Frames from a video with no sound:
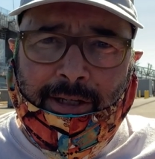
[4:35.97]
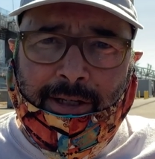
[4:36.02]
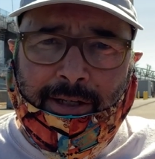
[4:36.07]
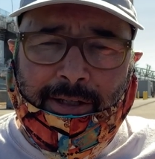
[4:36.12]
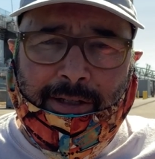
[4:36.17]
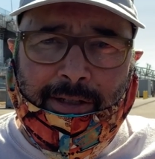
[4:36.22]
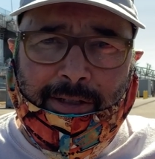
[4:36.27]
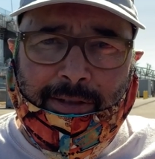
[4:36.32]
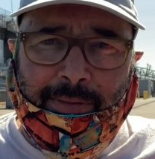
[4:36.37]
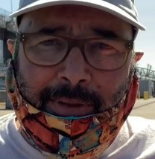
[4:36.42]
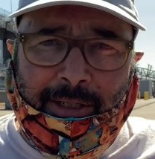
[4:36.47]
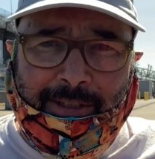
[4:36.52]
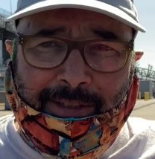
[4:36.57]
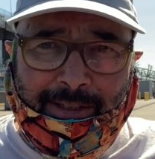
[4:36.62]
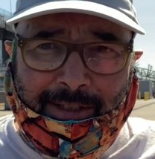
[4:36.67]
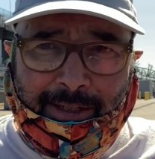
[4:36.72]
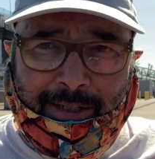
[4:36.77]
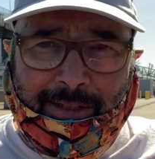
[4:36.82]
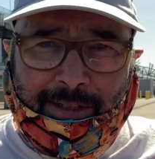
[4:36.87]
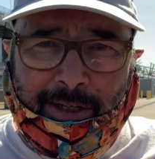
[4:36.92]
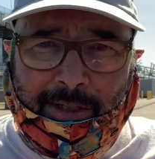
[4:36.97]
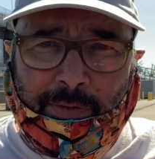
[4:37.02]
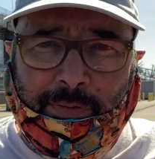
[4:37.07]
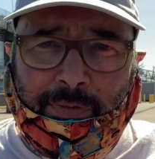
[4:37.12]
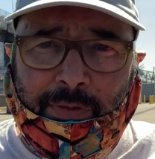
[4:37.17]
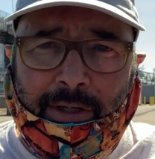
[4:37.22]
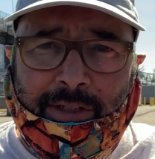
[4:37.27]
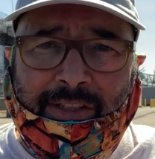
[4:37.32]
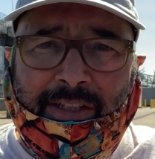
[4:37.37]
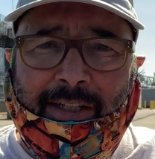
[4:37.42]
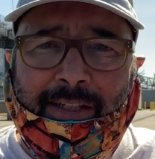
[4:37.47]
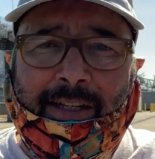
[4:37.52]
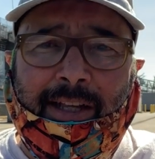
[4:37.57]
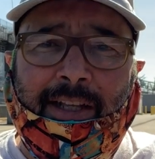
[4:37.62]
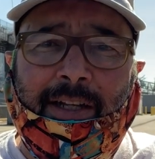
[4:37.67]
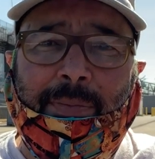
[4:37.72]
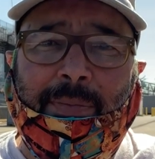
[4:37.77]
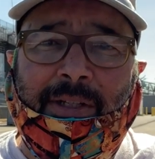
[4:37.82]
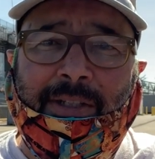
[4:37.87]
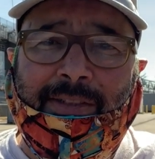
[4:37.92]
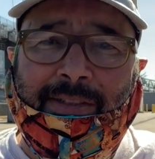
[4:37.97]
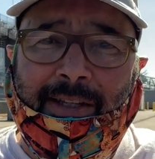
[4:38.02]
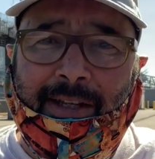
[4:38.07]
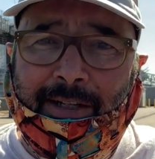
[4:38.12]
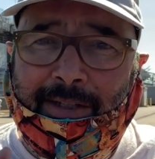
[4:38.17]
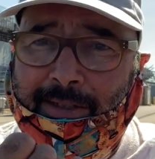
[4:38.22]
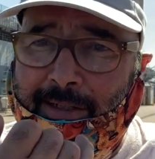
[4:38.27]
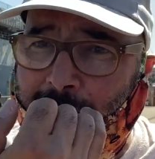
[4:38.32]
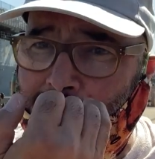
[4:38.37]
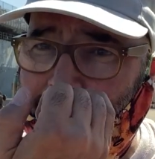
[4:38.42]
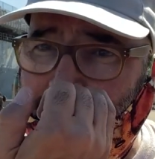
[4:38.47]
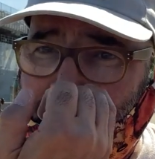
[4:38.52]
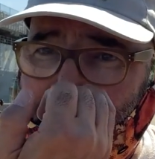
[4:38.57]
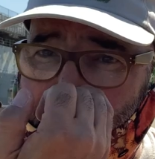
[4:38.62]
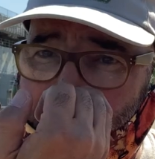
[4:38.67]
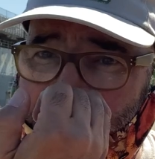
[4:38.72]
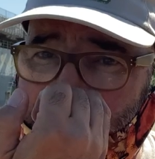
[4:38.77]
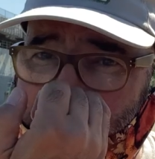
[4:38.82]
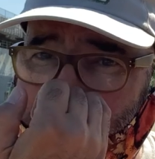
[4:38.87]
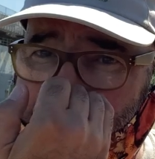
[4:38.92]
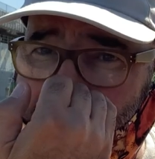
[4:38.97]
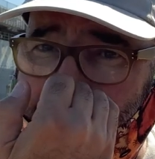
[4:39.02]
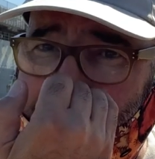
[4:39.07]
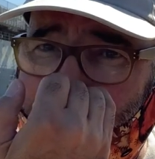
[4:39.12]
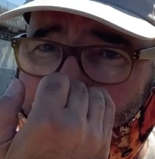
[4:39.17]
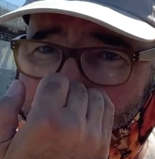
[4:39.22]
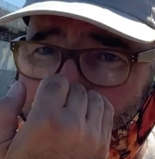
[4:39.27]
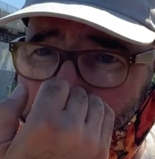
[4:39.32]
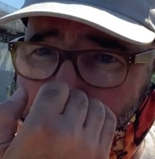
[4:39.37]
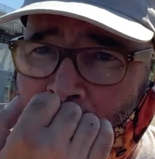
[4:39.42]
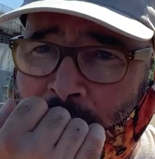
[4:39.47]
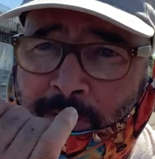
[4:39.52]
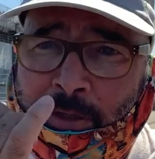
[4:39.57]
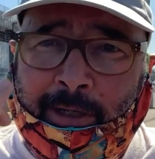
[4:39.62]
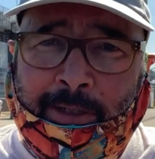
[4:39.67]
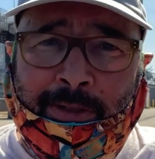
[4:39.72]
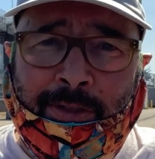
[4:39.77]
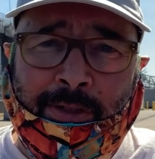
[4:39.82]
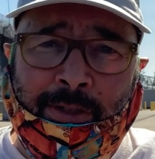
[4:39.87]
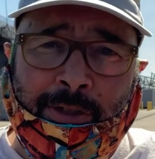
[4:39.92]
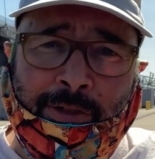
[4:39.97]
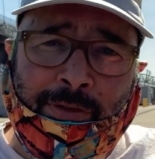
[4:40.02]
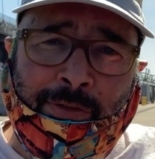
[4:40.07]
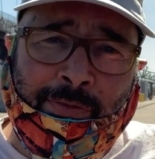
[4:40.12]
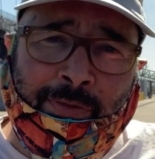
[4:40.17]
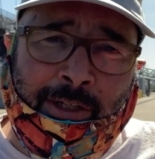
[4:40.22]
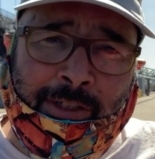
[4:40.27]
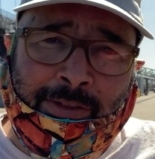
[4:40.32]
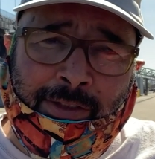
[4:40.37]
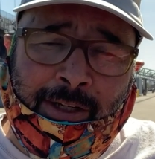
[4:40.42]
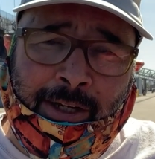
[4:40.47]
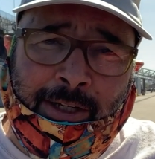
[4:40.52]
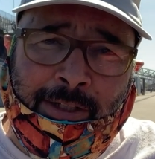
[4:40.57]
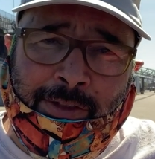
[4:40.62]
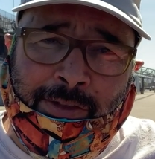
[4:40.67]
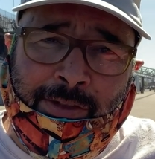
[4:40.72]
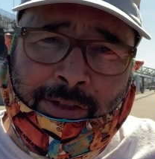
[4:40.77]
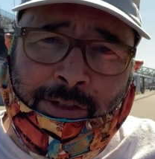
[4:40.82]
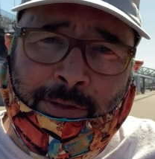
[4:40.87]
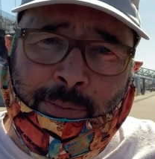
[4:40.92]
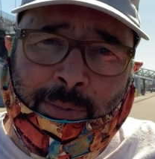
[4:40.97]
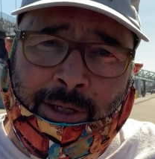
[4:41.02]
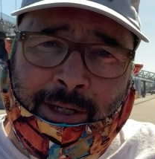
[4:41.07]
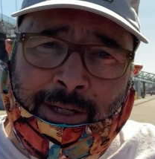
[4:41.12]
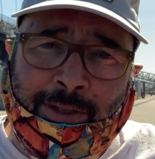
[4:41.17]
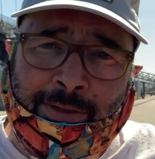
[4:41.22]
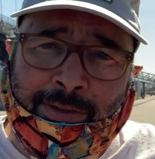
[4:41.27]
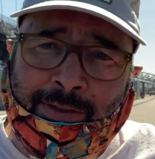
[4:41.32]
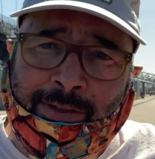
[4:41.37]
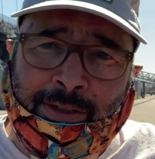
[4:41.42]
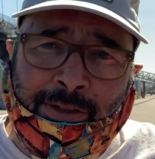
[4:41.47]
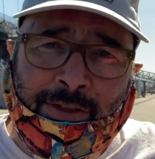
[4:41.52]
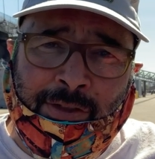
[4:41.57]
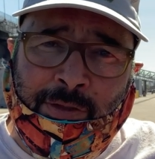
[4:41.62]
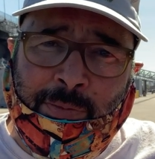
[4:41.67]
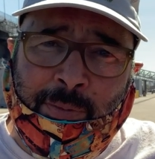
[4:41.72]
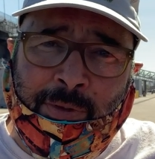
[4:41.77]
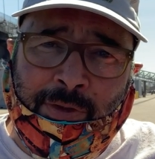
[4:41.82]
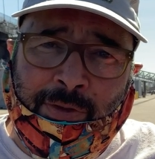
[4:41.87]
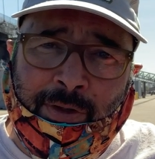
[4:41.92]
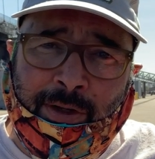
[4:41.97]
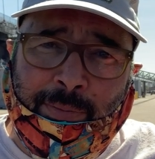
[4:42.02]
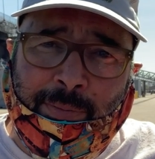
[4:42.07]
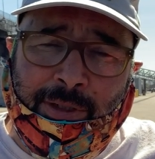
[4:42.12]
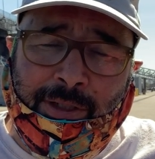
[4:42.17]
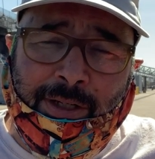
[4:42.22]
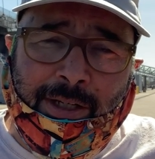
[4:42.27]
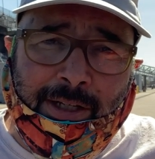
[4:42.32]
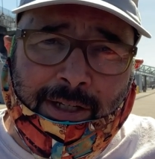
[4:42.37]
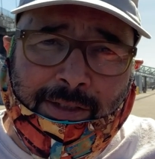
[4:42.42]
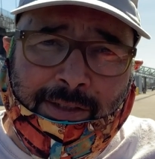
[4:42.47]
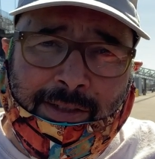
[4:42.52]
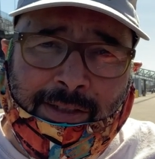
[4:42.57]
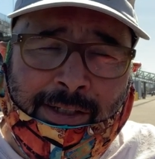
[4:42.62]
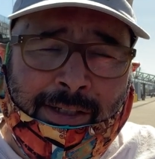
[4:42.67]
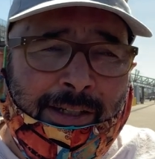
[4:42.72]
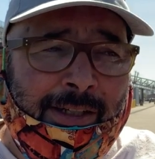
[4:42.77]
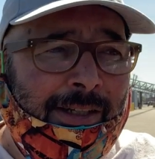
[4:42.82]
I sanitize before I sat down. I'm going to sanitize before I leave. Try not to touch your face like I just did, but I had this itch. It's been driving me nuts.